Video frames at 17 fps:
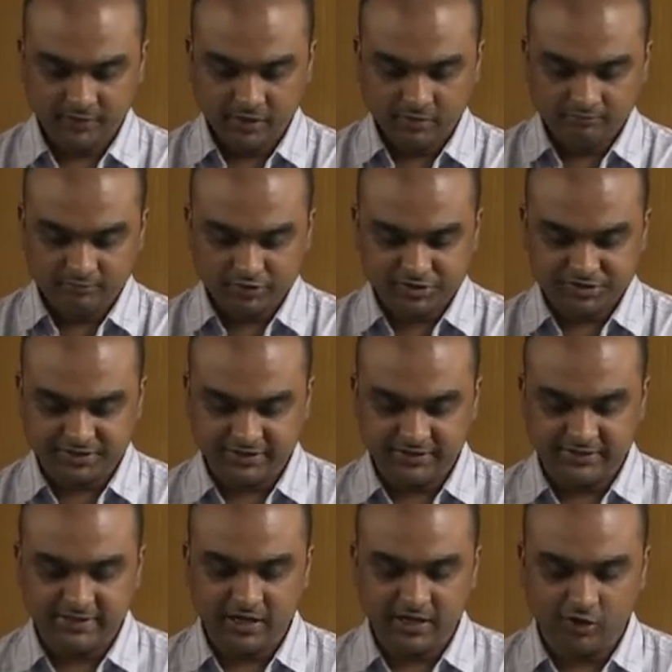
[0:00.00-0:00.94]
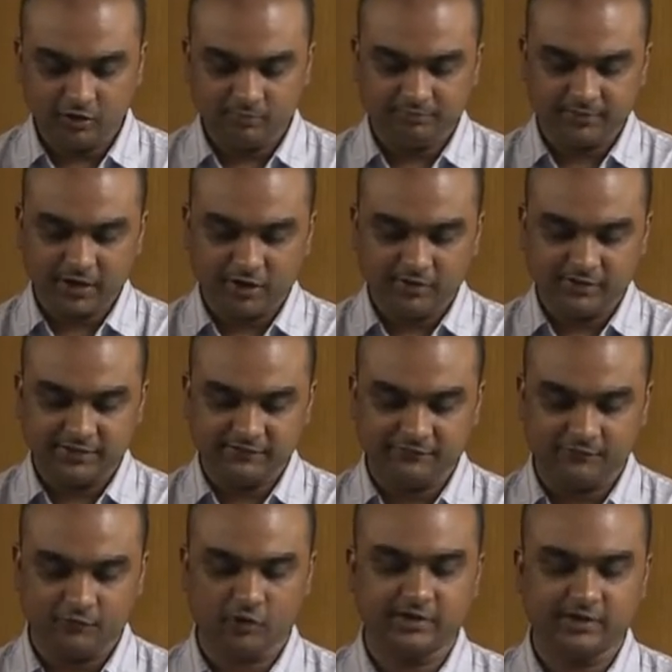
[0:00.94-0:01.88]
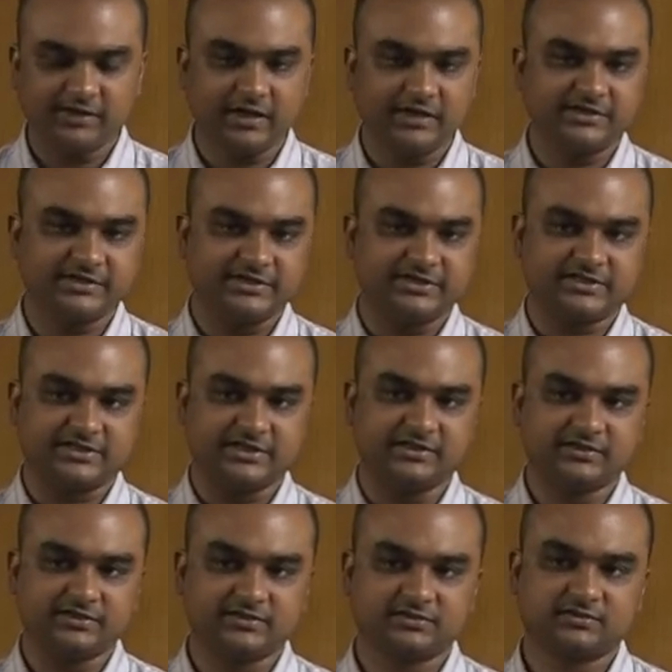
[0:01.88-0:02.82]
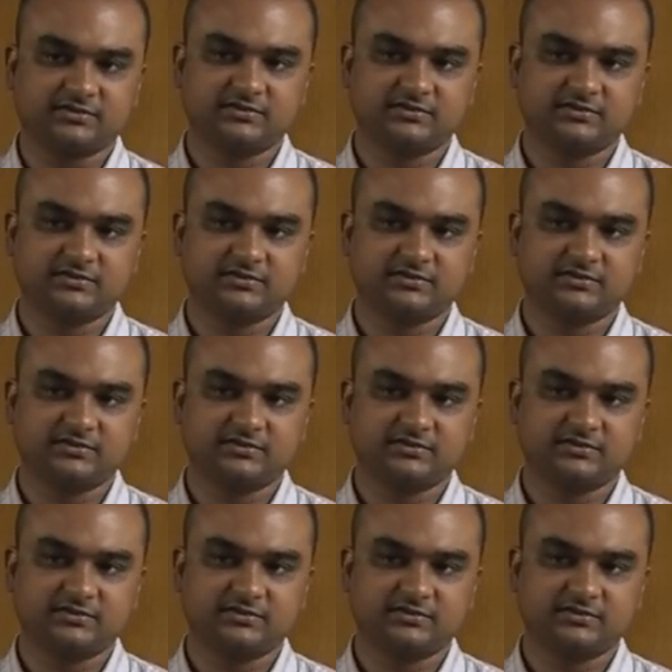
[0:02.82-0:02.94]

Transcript: puts India on priority foreign country status,